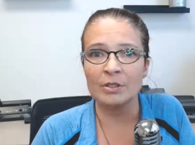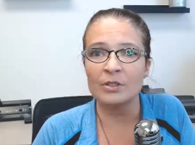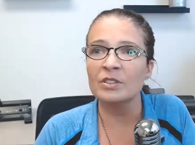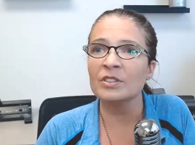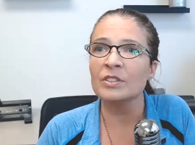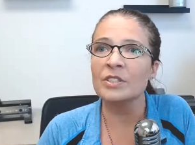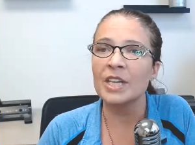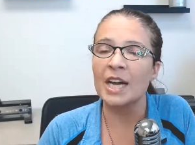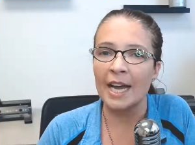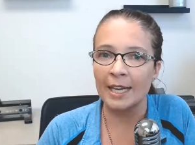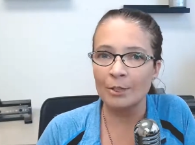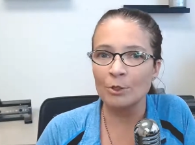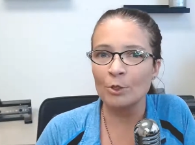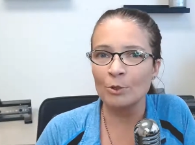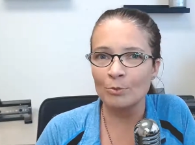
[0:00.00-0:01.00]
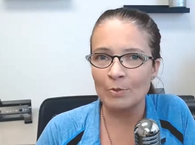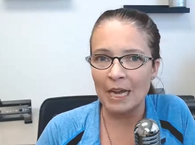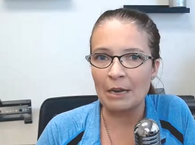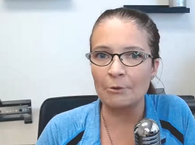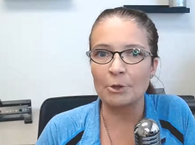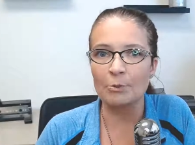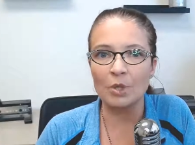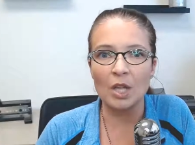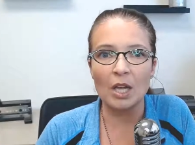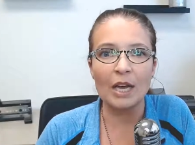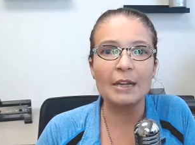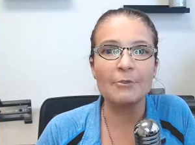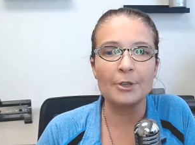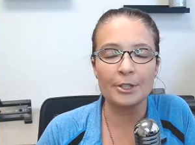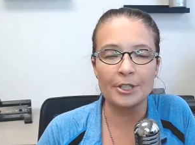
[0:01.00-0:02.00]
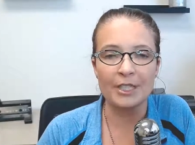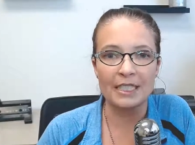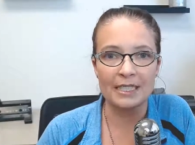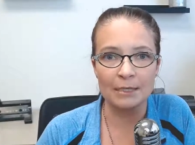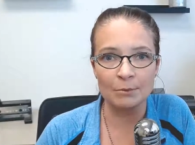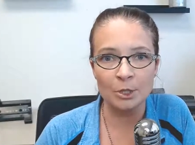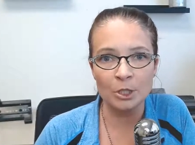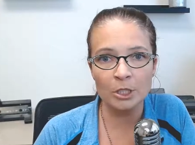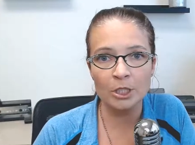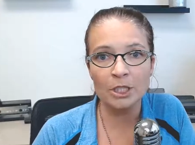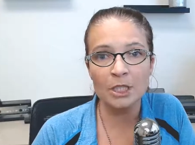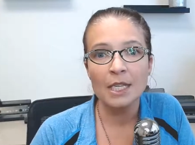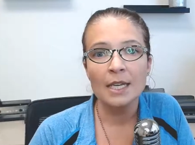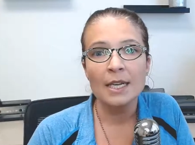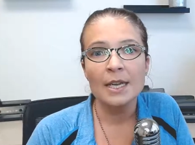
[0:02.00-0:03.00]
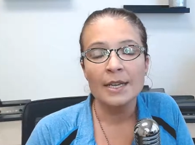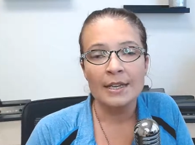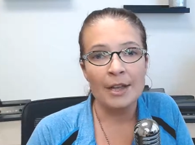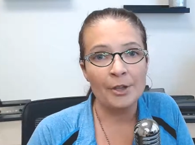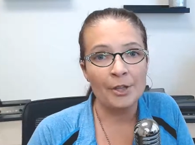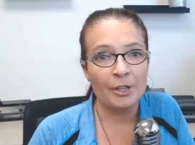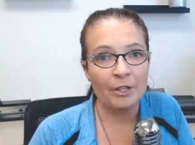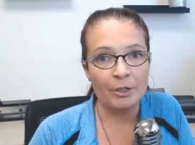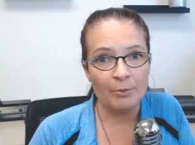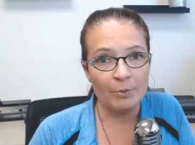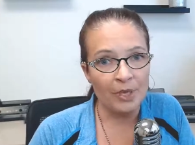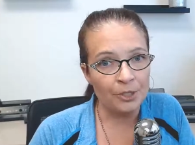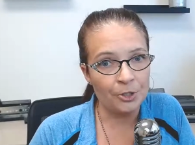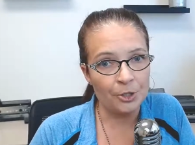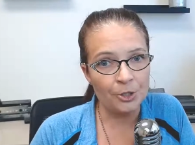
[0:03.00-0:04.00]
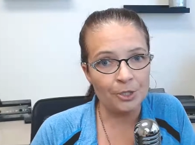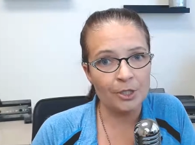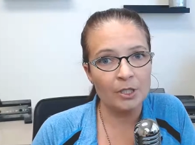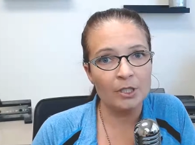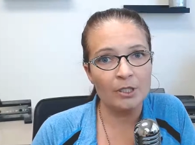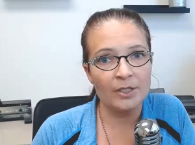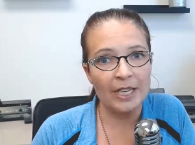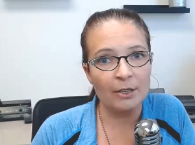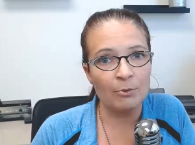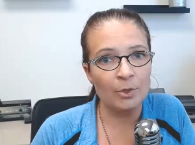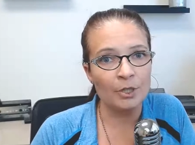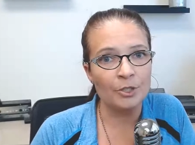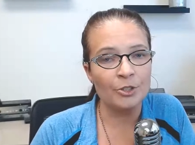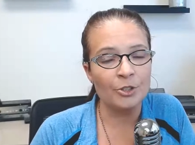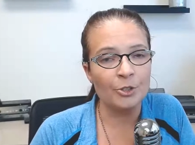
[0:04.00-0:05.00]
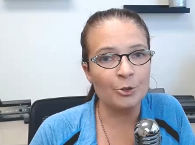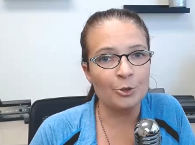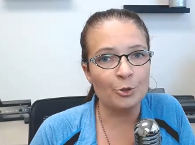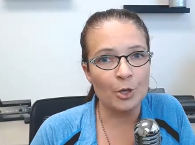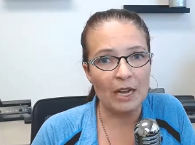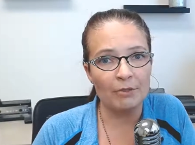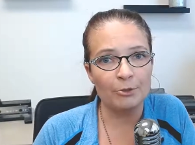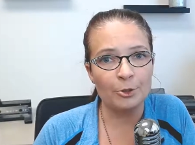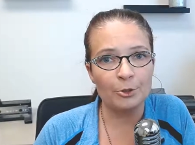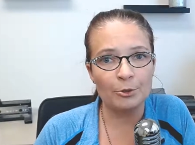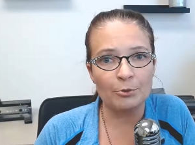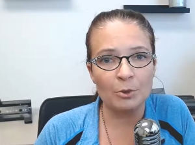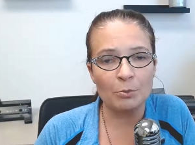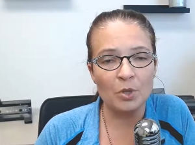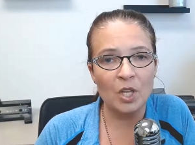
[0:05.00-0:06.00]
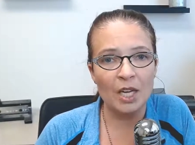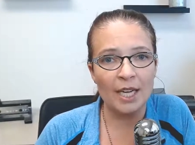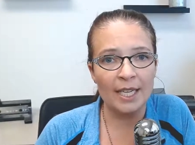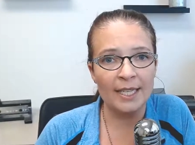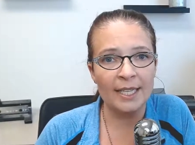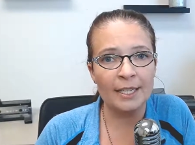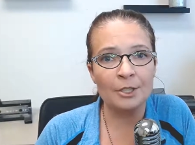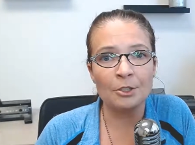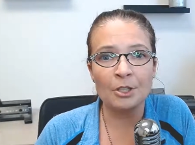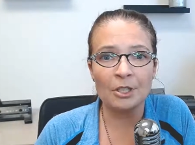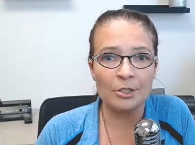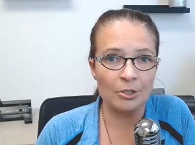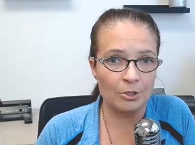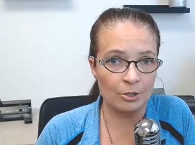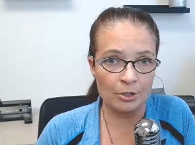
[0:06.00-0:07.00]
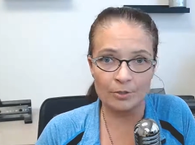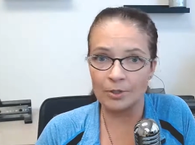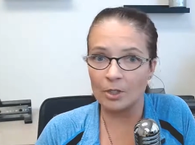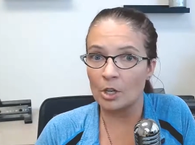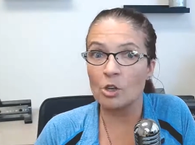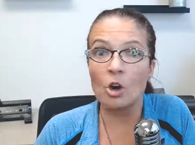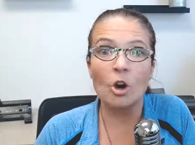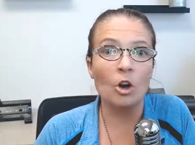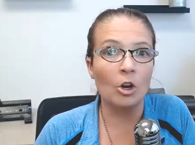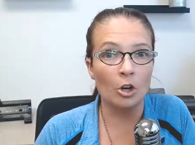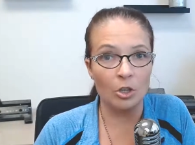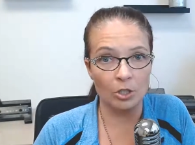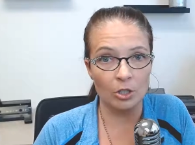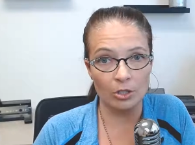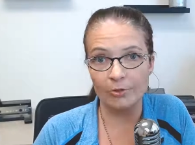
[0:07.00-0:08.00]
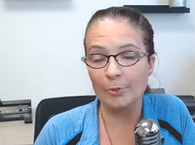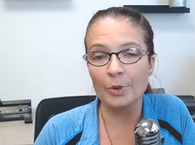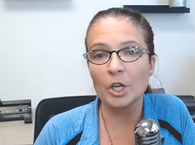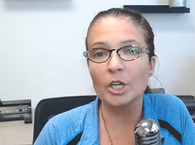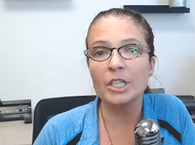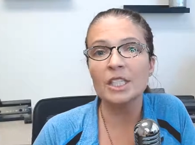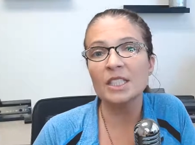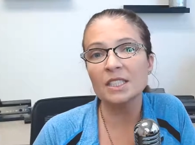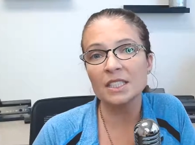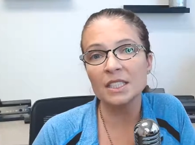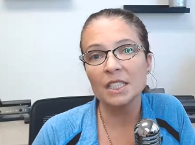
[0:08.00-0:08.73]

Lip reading: title my reply very similar. Now you need to make sure that once you draft your reply and you get it served on all of the parties,